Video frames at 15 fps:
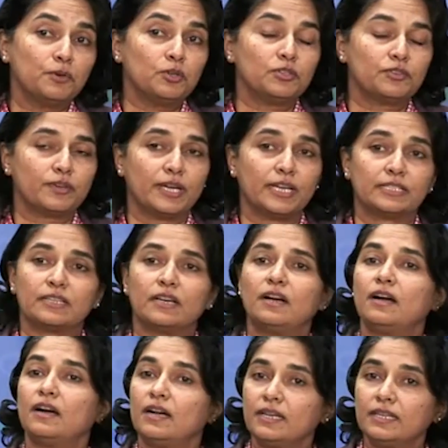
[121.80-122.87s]
mole rat are
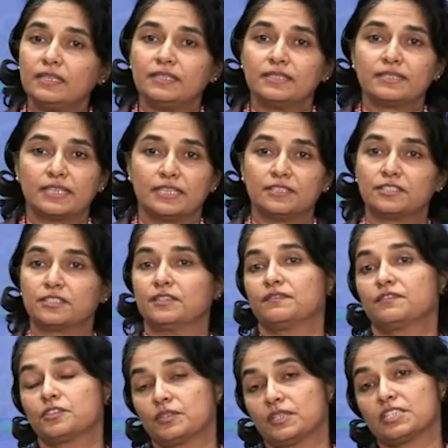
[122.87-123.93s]
highly
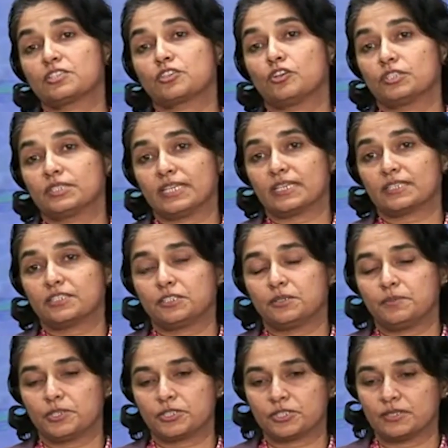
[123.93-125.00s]
sensitive to this contact
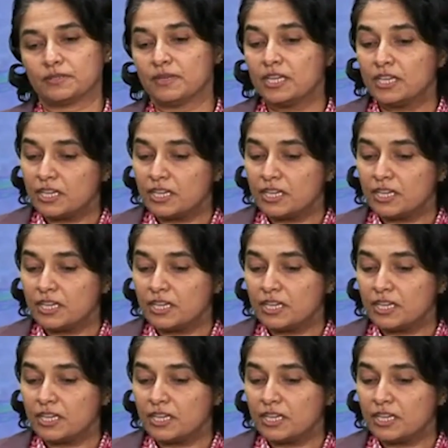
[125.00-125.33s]
inhibition.